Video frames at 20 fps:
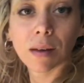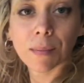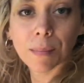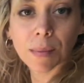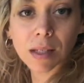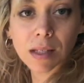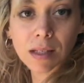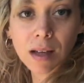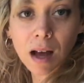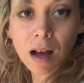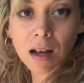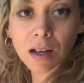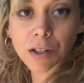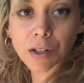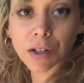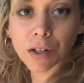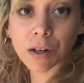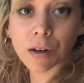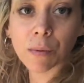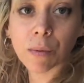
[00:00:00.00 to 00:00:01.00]
massage,
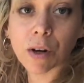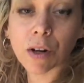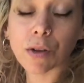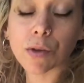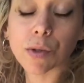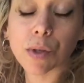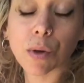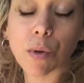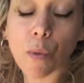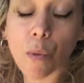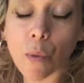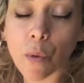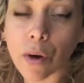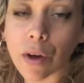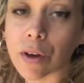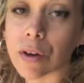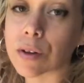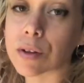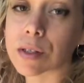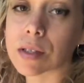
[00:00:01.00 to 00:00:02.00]
you're going to want to use an
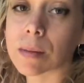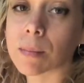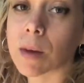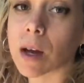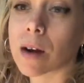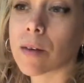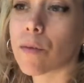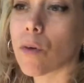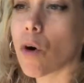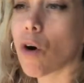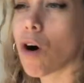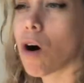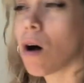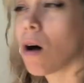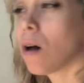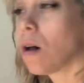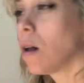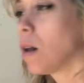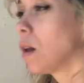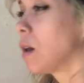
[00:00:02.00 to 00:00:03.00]
oil, some kind of
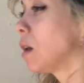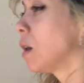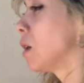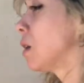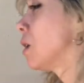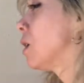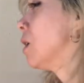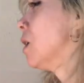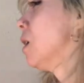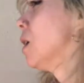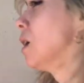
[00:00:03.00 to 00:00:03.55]
all